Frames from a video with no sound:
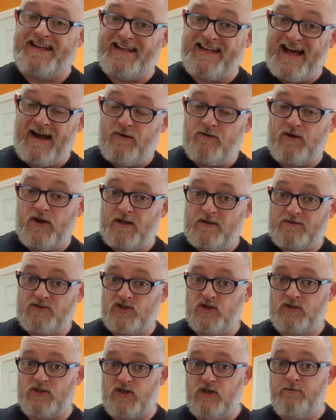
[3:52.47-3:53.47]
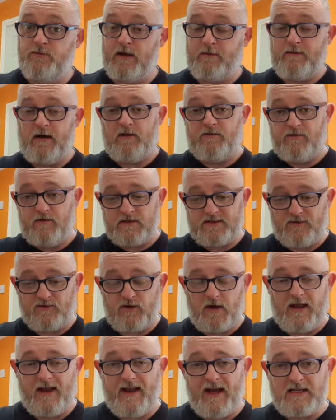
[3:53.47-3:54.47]
Now I've got to took two big mouthfuls. I've
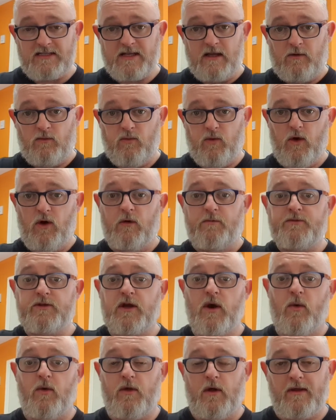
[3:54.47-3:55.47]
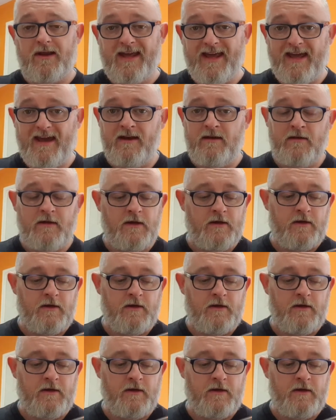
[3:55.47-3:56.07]
got a nice little warmth going on here.